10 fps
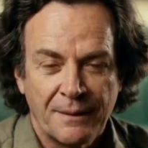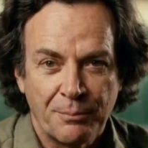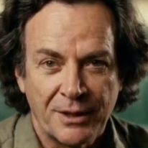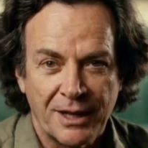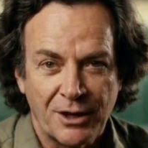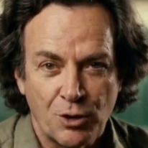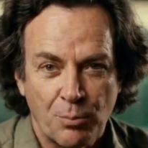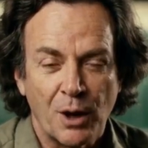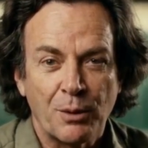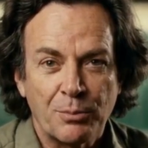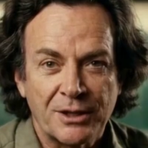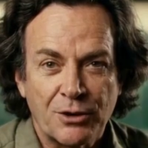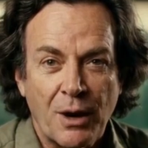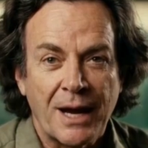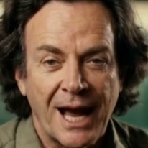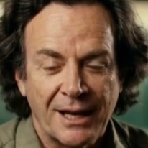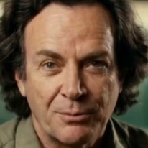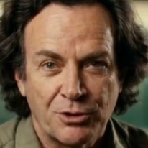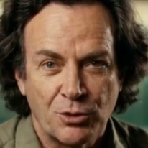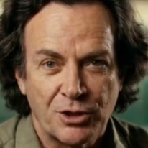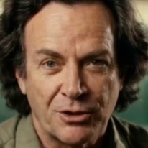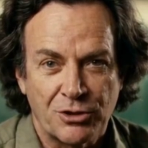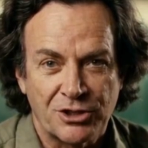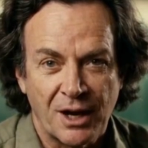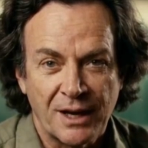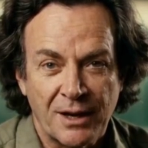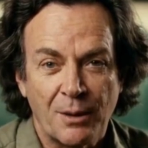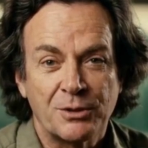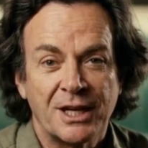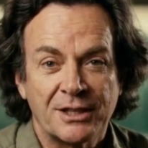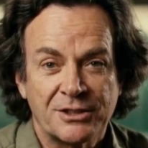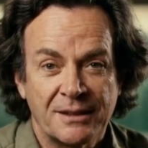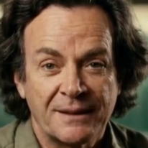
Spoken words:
But then you probably thought atoms were little solid objects.